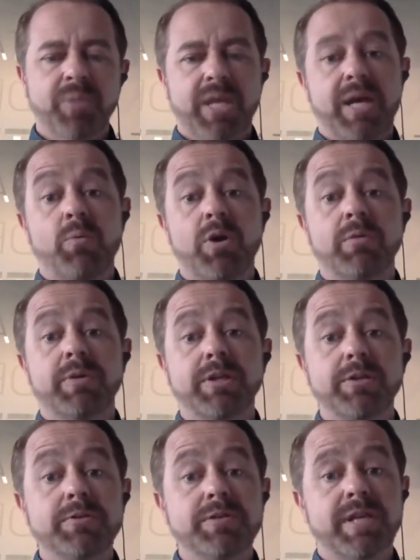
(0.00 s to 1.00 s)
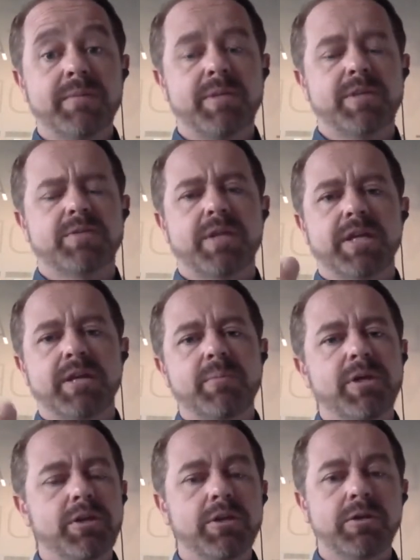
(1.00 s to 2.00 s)
And where we lose them is they come
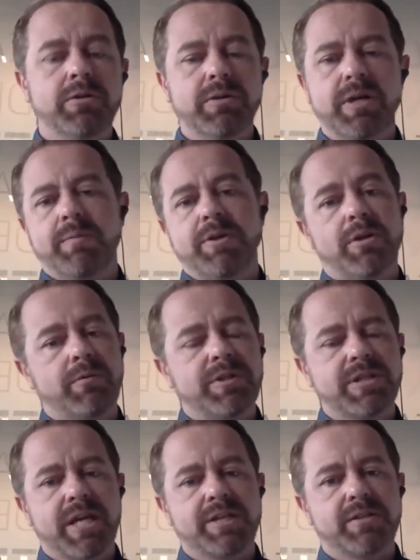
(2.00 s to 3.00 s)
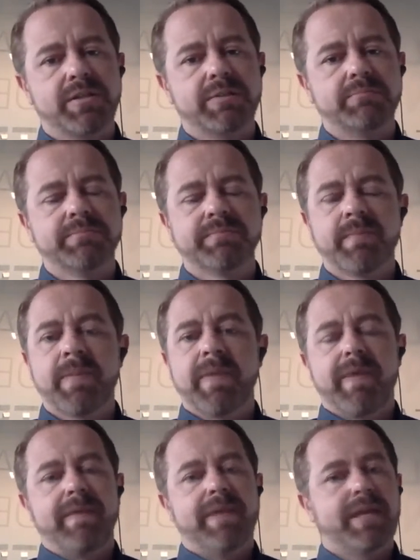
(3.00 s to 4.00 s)
in new and we don't reschedule them.
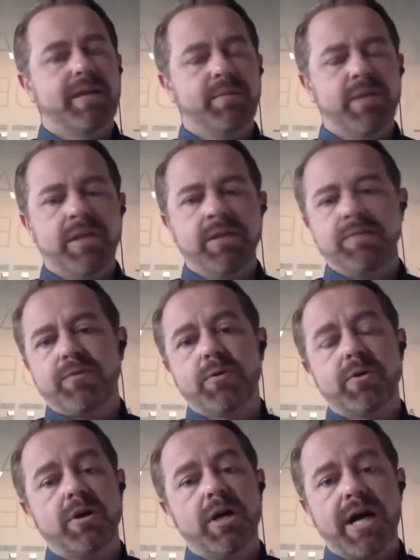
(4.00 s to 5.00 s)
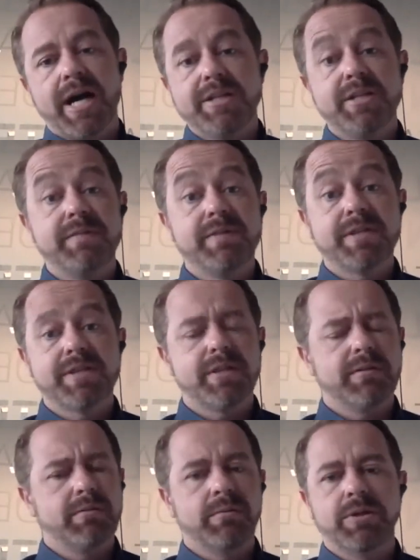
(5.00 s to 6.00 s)
They come in for a hygiene
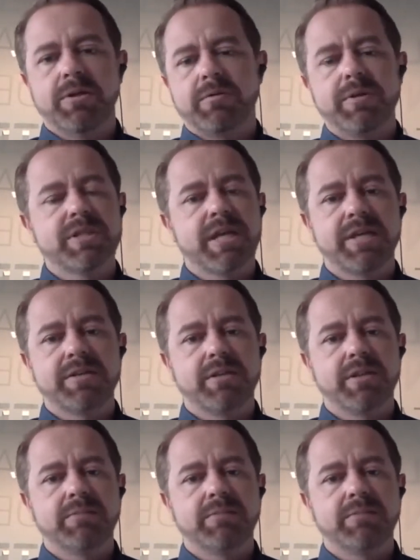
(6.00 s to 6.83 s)
visit, we don't reschedule